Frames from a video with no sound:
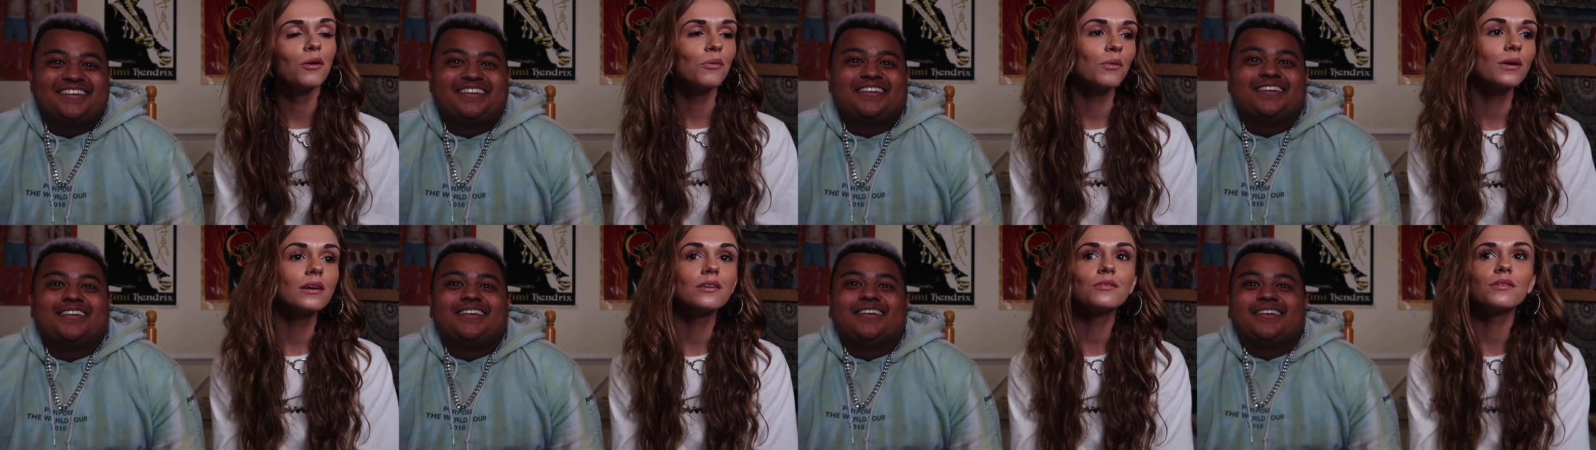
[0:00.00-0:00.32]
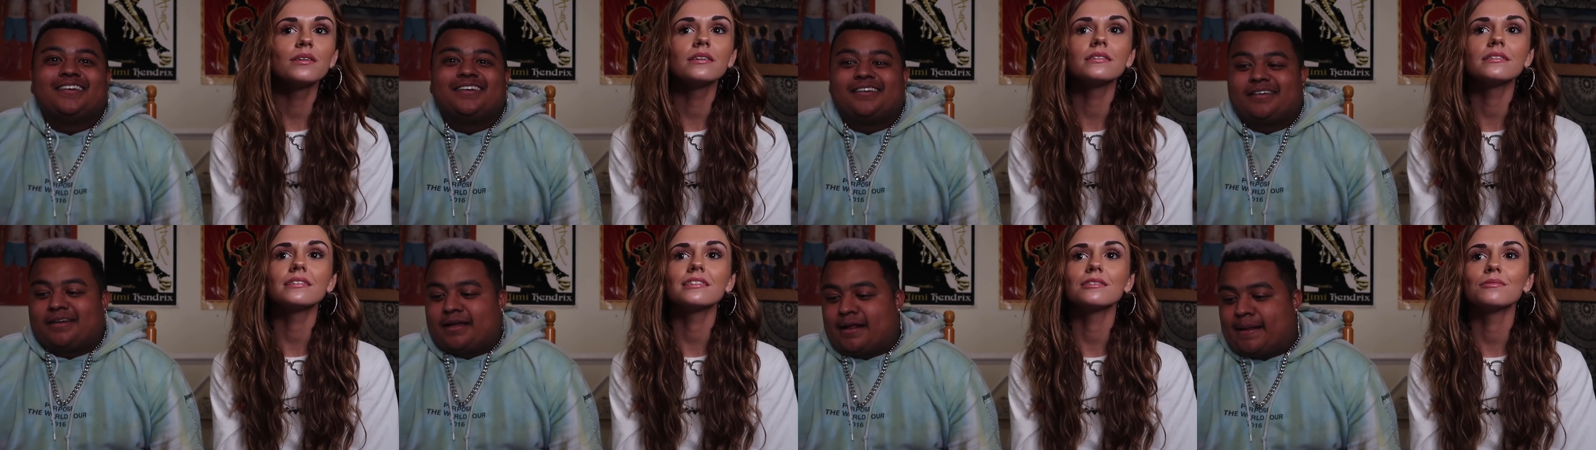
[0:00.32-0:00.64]
Speaker 1: Where do
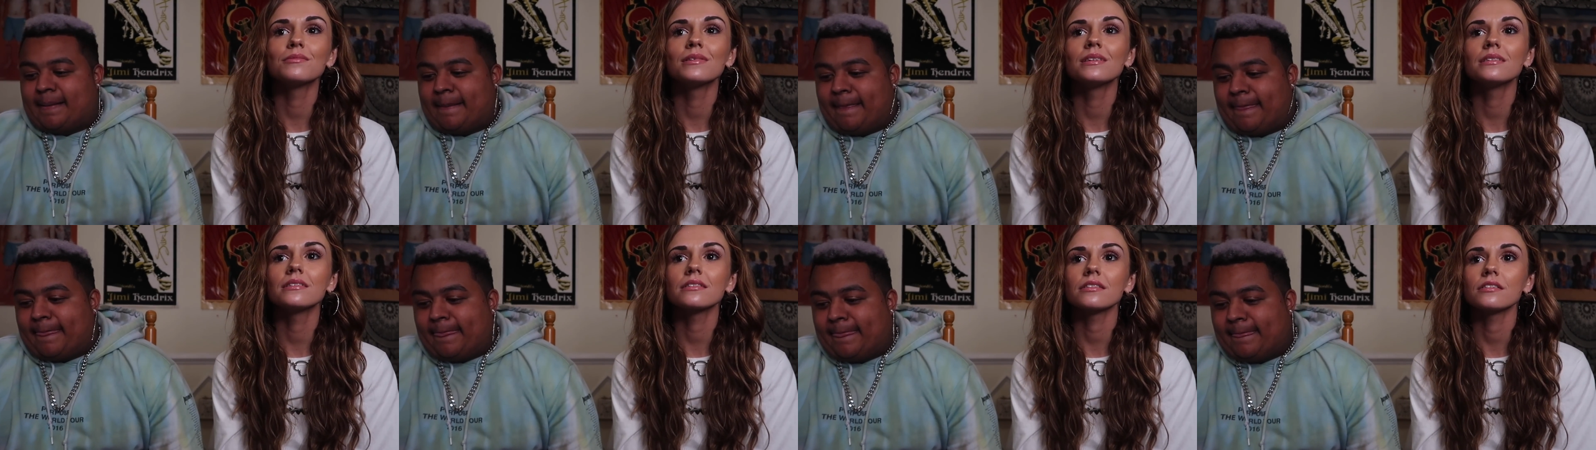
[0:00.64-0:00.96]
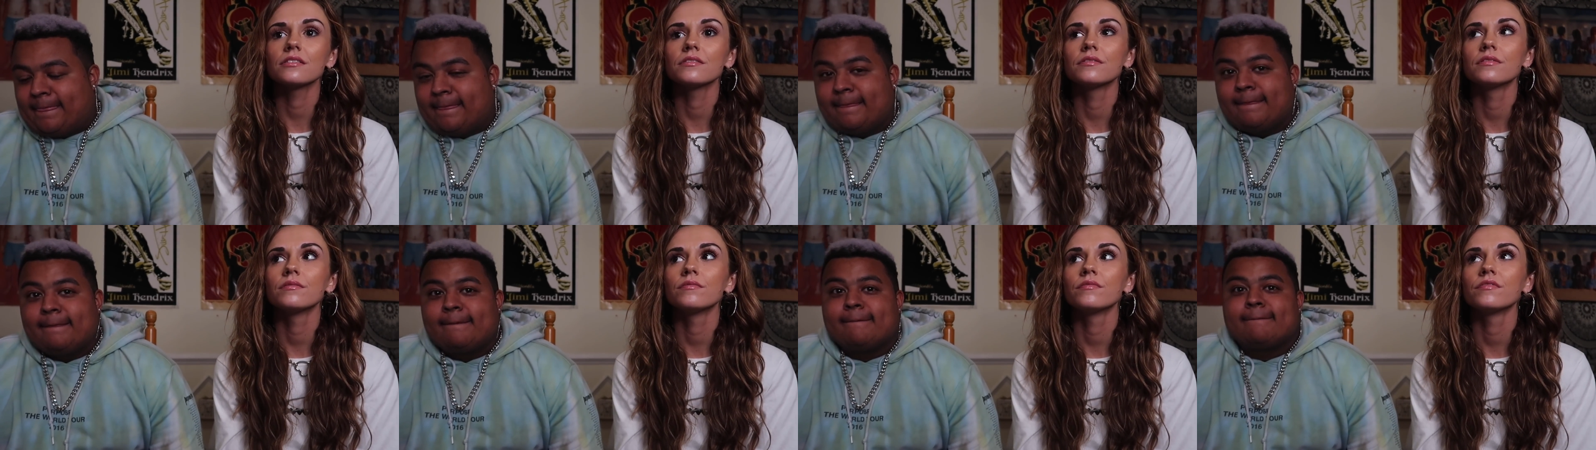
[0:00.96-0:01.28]
I see
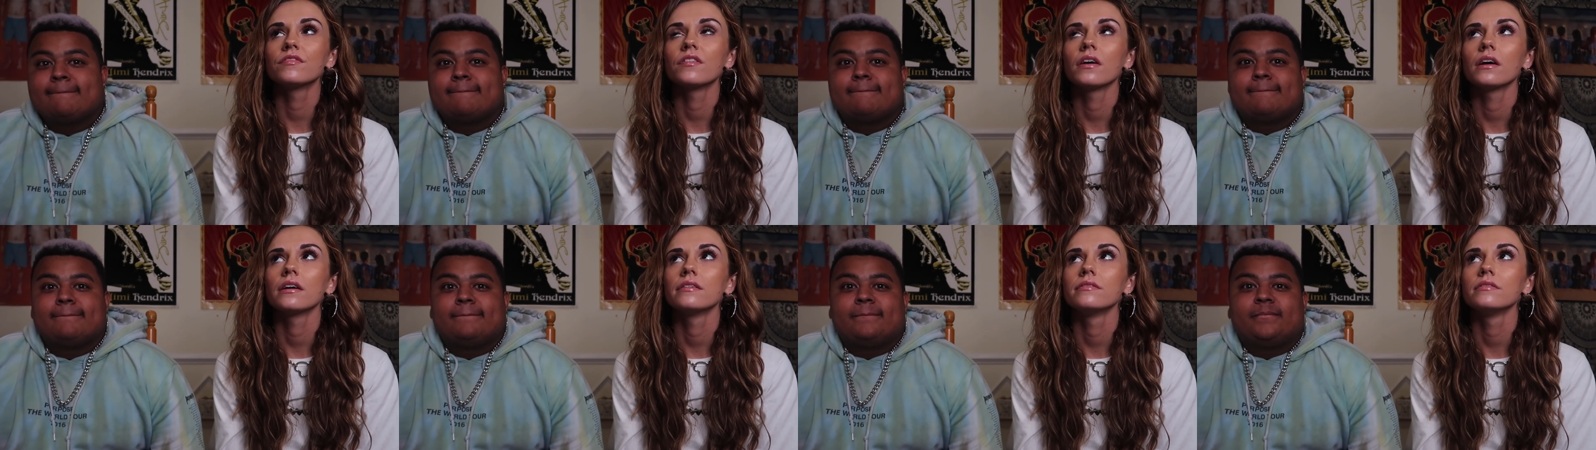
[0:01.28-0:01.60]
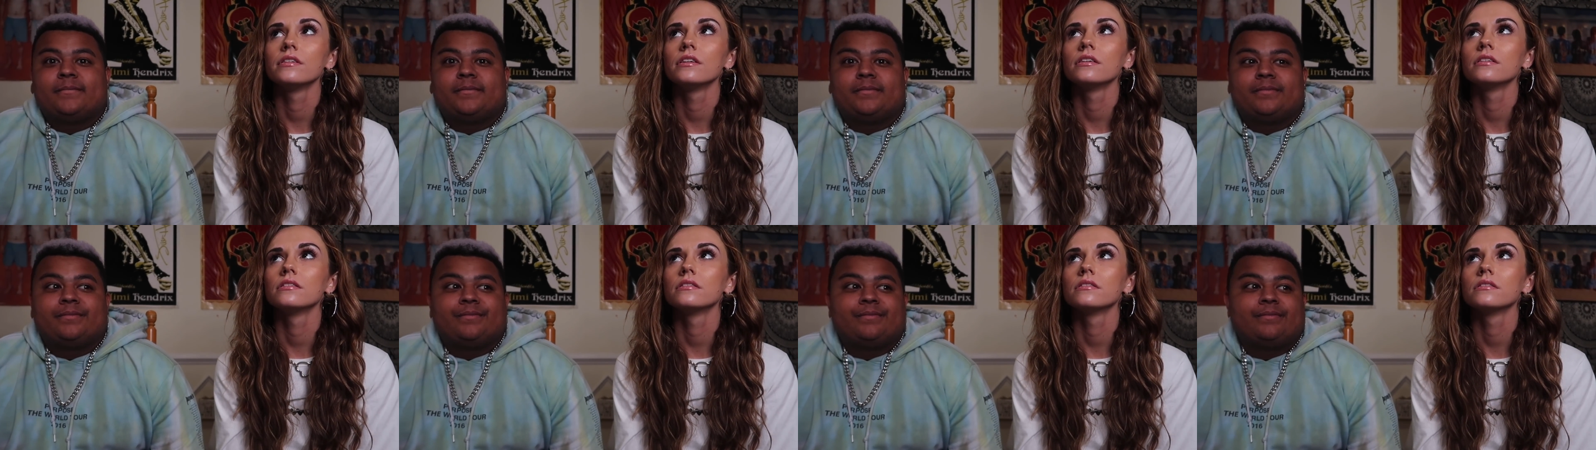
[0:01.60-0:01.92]
myself in five
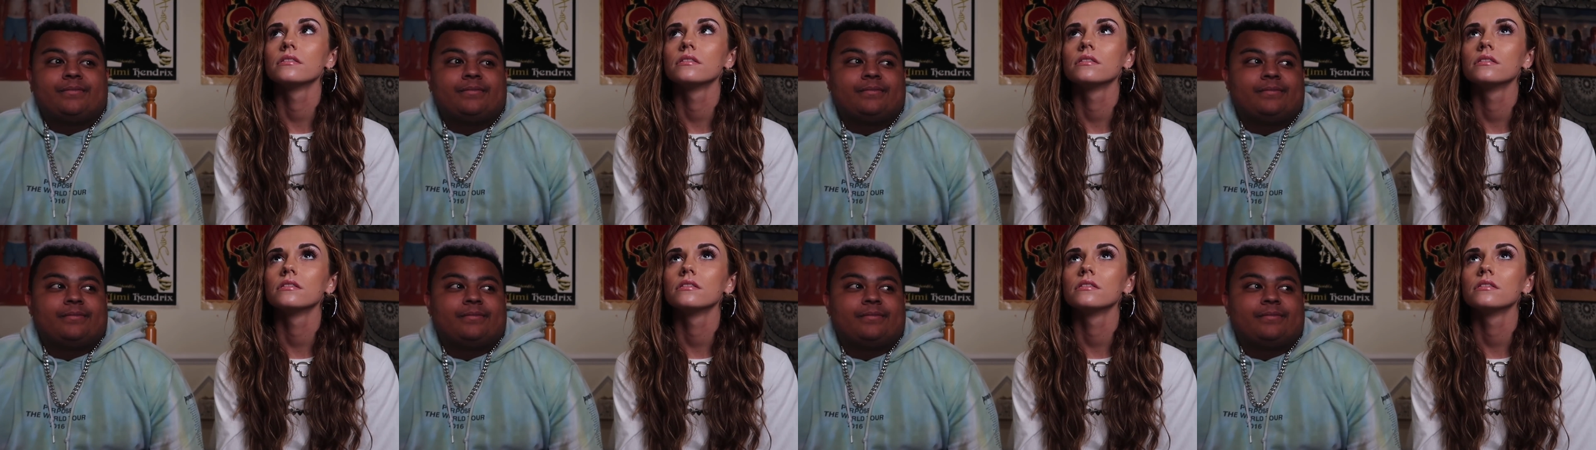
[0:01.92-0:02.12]
years?